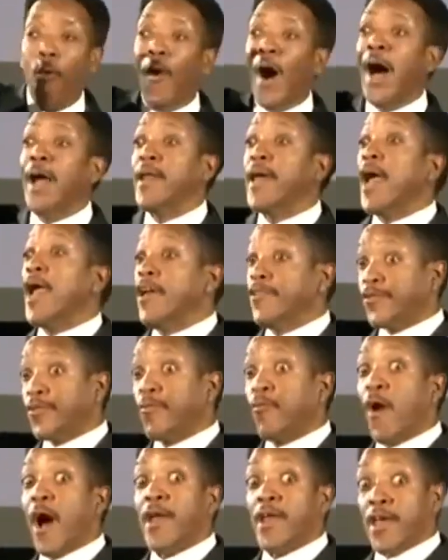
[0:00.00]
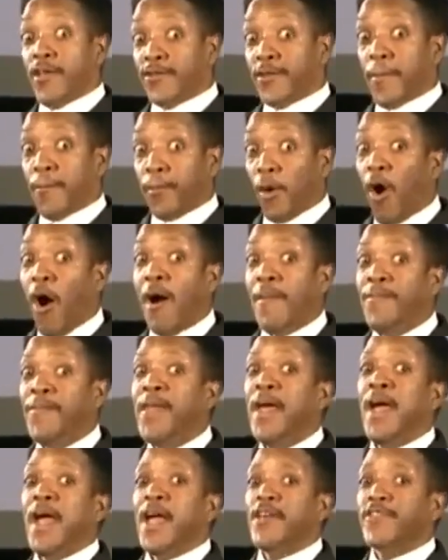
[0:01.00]
What is, what is
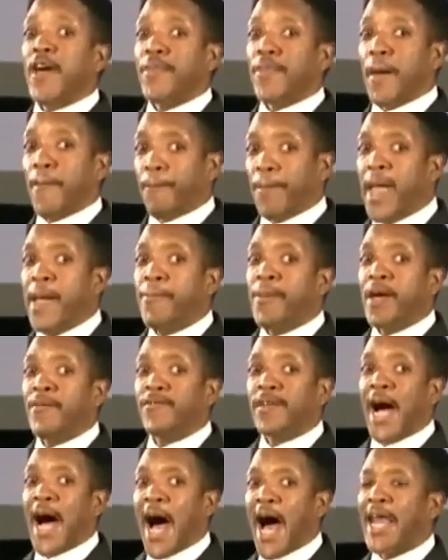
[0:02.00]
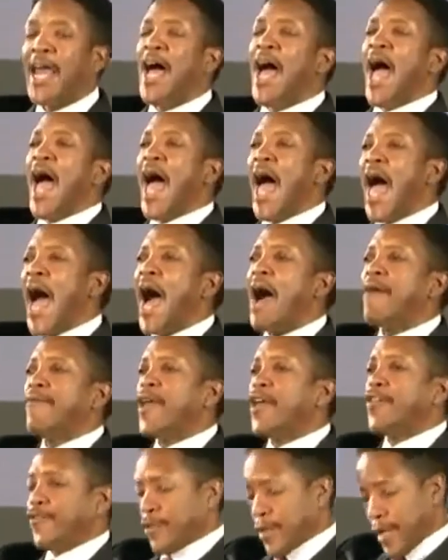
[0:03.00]
important is that the people of God
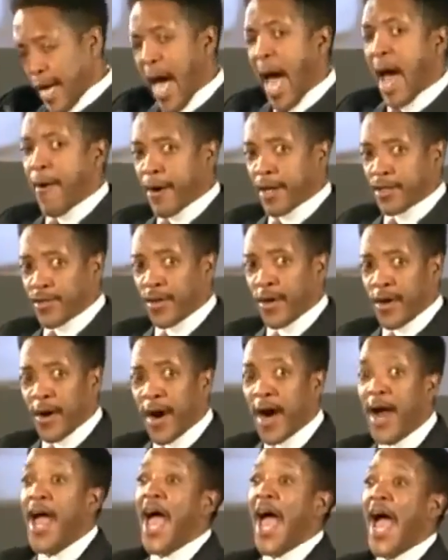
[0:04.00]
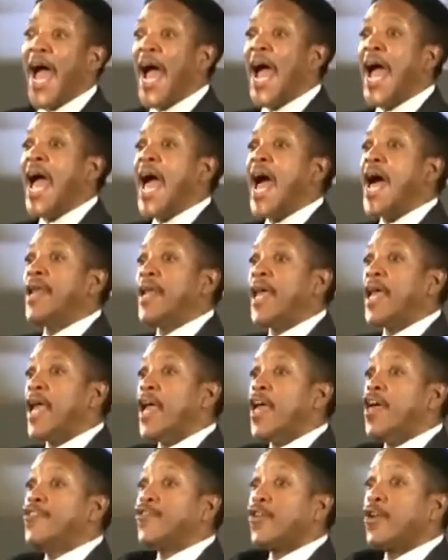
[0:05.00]
have his character and
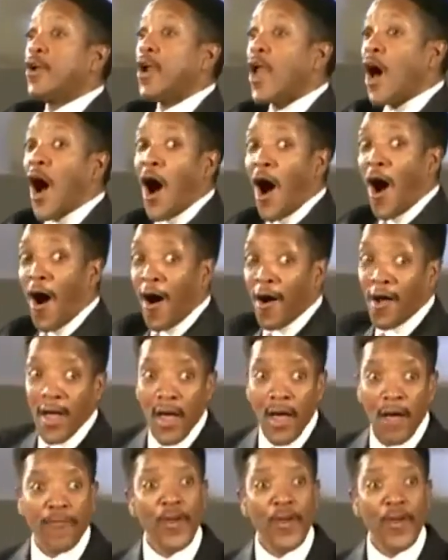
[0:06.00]
his law.